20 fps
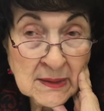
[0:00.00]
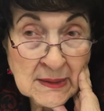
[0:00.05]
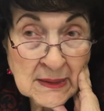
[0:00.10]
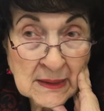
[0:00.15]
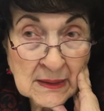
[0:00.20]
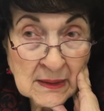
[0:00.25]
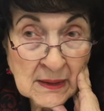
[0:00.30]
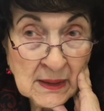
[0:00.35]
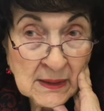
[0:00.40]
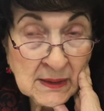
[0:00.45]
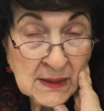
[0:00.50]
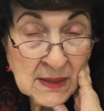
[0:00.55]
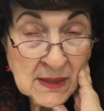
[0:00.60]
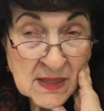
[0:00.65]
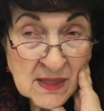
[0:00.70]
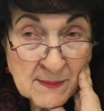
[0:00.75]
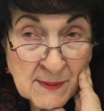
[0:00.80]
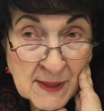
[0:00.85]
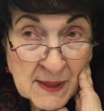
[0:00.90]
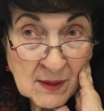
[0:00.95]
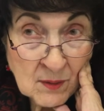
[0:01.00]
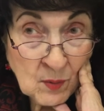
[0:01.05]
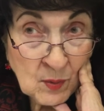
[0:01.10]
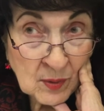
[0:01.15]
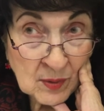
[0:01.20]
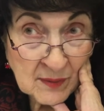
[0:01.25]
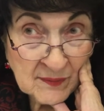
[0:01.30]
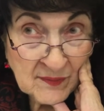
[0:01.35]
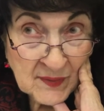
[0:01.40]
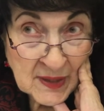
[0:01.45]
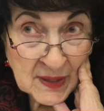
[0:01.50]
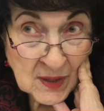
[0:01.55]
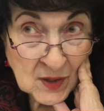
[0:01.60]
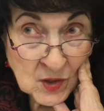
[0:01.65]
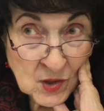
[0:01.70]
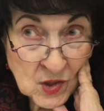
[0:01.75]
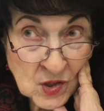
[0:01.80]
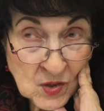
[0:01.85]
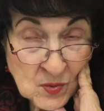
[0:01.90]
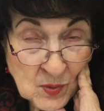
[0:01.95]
I didn't speak a word of English.